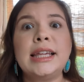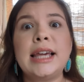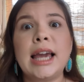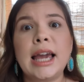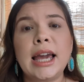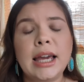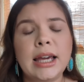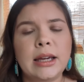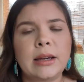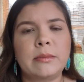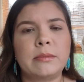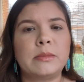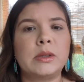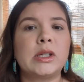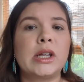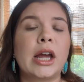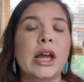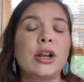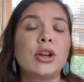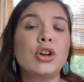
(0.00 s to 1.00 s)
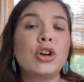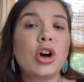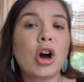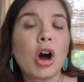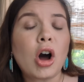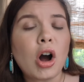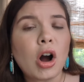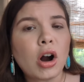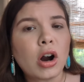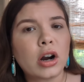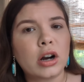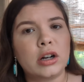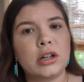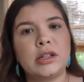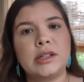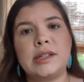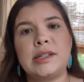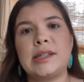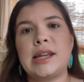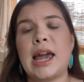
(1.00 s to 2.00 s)
games and
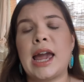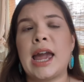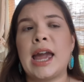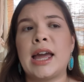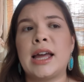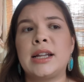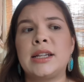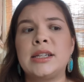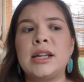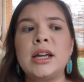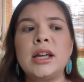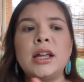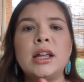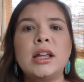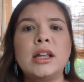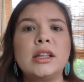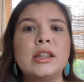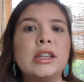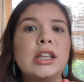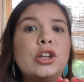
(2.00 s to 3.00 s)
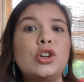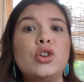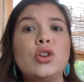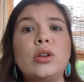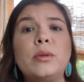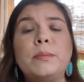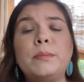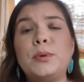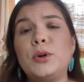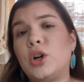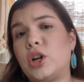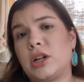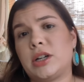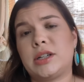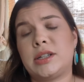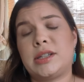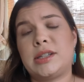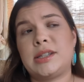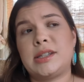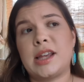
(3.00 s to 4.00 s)
cards and little
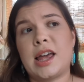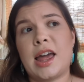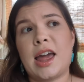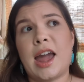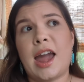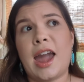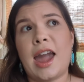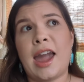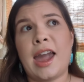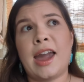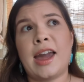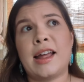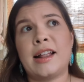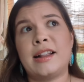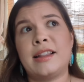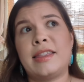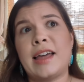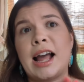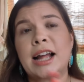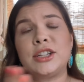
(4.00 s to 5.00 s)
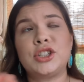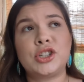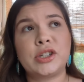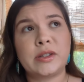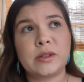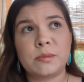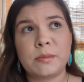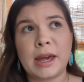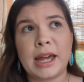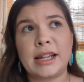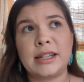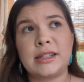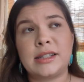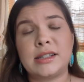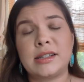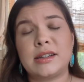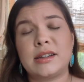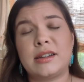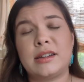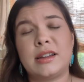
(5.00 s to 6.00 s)
books. And that just
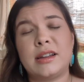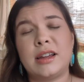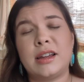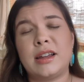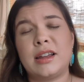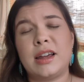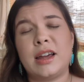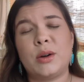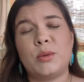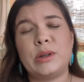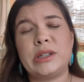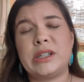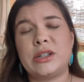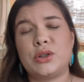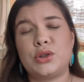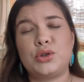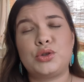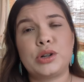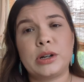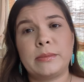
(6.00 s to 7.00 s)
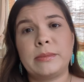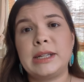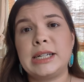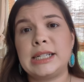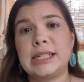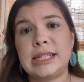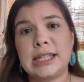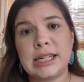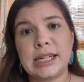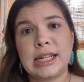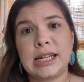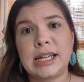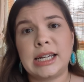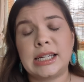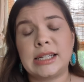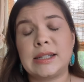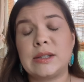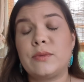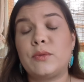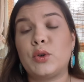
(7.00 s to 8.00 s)
meant it was extremely
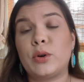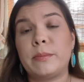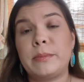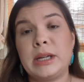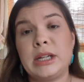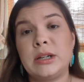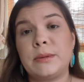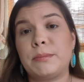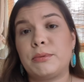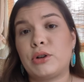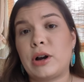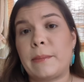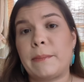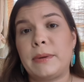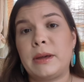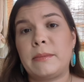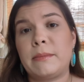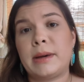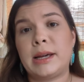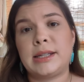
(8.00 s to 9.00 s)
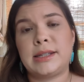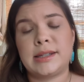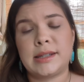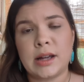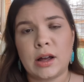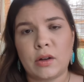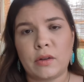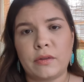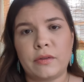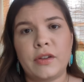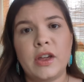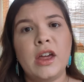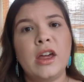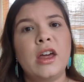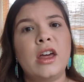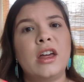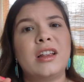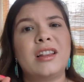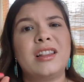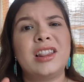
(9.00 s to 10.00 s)
tedious for me to prep it myself.
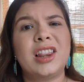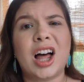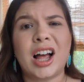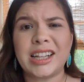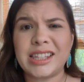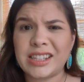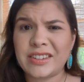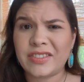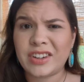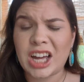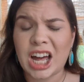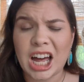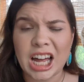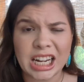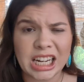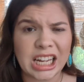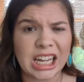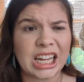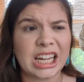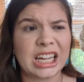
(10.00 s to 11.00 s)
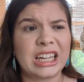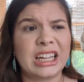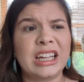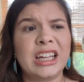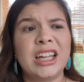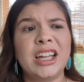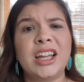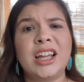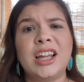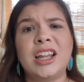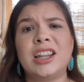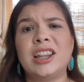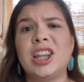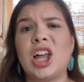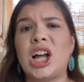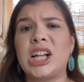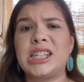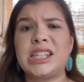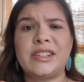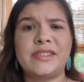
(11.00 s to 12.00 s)
Lots of cutting,
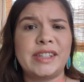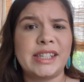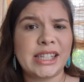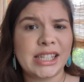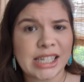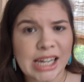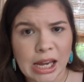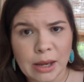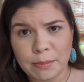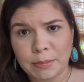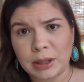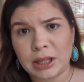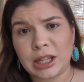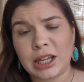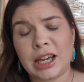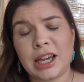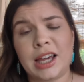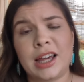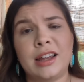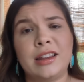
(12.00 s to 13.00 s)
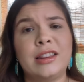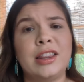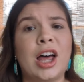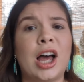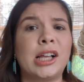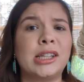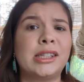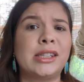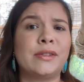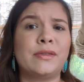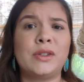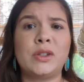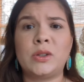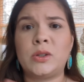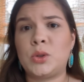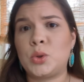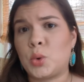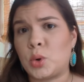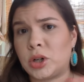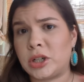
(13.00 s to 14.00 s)
lots of stapling, lots of
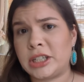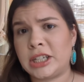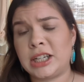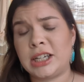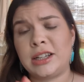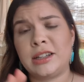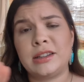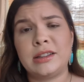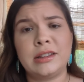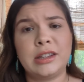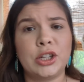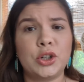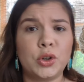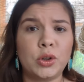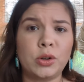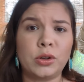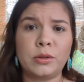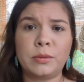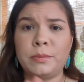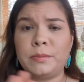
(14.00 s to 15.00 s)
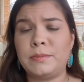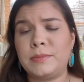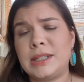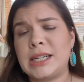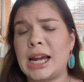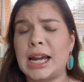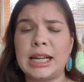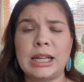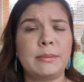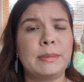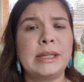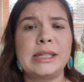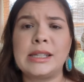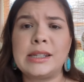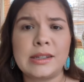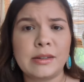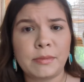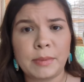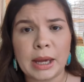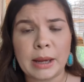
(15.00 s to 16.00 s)
sorting little tiny
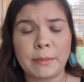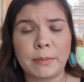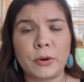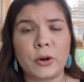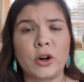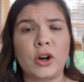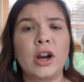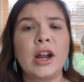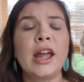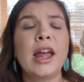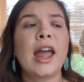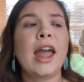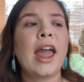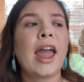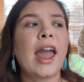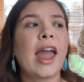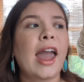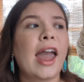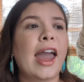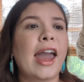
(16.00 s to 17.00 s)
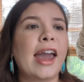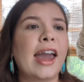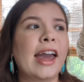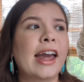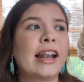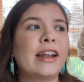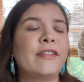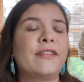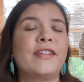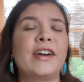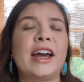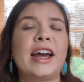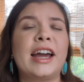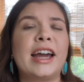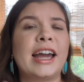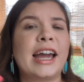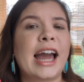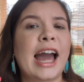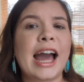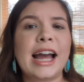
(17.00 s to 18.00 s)
pieces of paper. And if
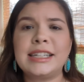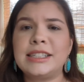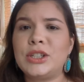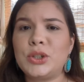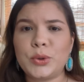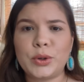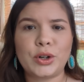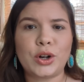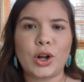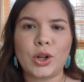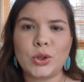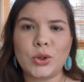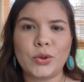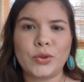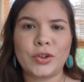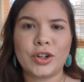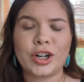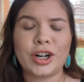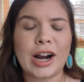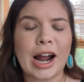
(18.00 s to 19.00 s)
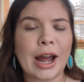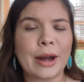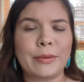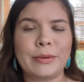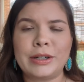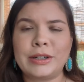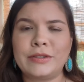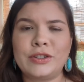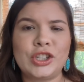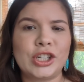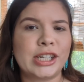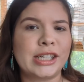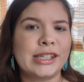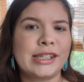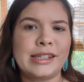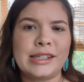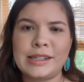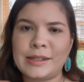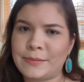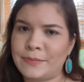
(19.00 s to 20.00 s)
I had to do it all over, I would have
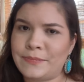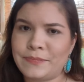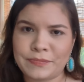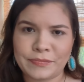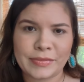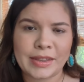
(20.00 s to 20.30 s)
just